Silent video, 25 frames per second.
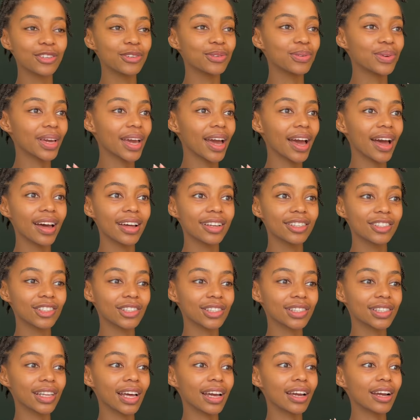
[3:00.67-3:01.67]
You can
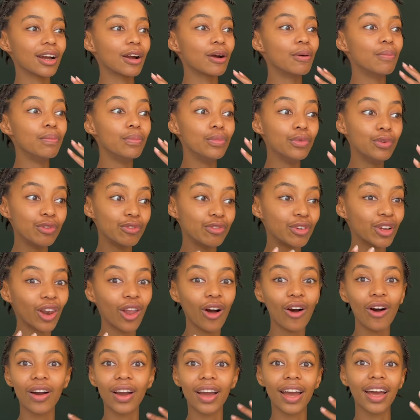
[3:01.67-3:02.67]
just like move
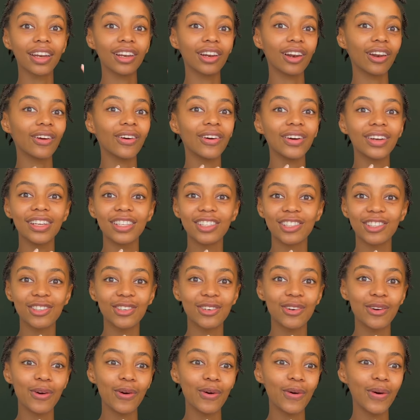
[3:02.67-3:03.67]
along and learn as you
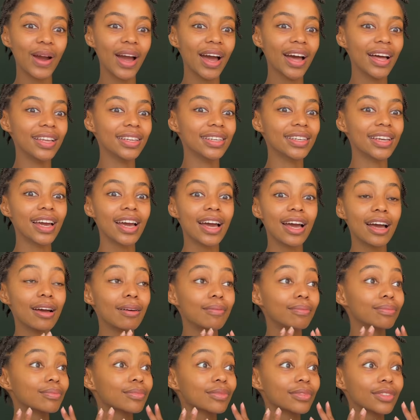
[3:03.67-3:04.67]
go and
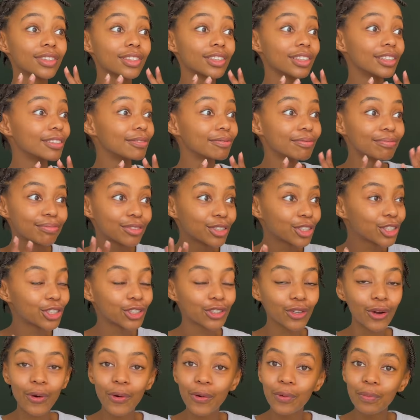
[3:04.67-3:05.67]

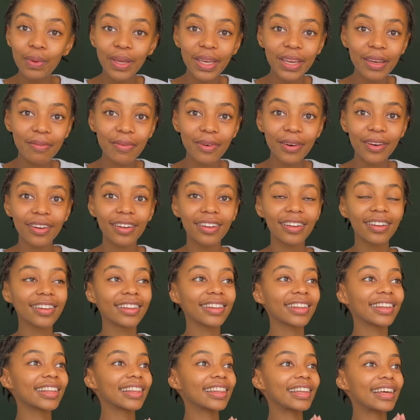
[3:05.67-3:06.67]
show
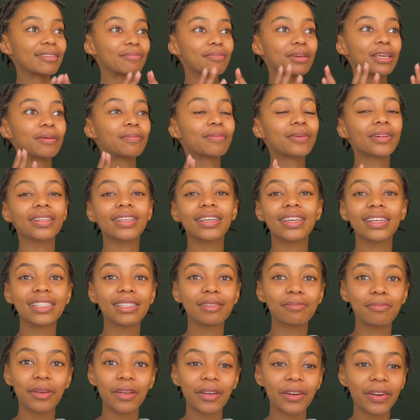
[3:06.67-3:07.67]
people, let people
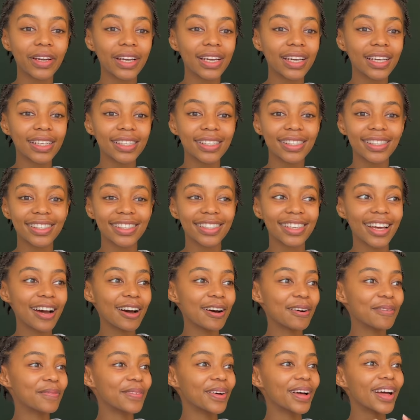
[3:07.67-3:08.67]
experience
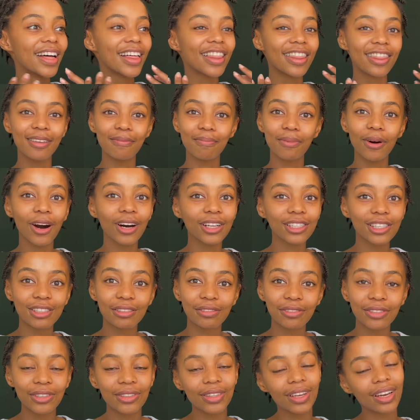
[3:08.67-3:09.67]
the parts
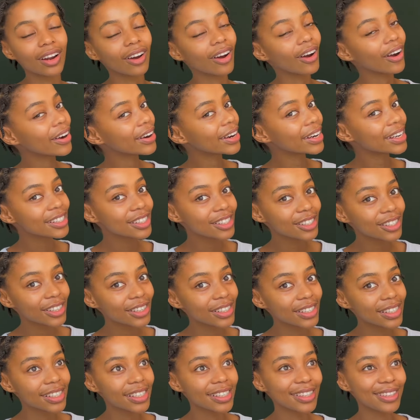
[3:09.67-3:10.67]
of you that are
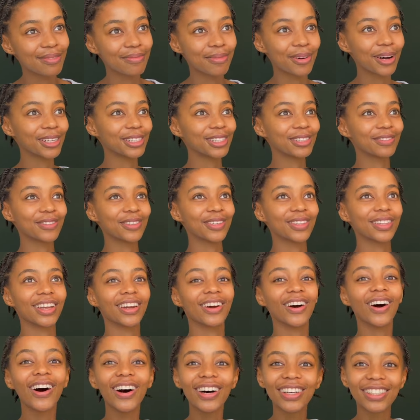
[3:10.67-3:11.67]
uncertain, the parts of you
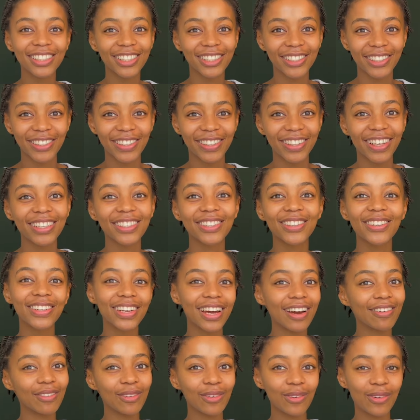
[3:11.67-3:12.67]
that aren't sure, that don't
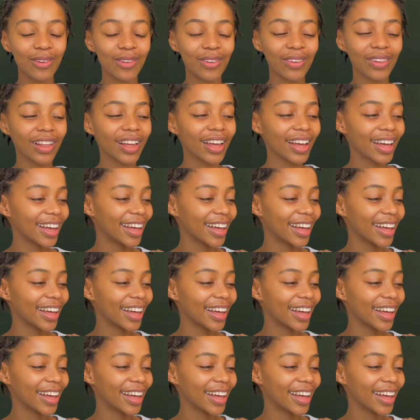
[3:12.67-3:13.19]
have all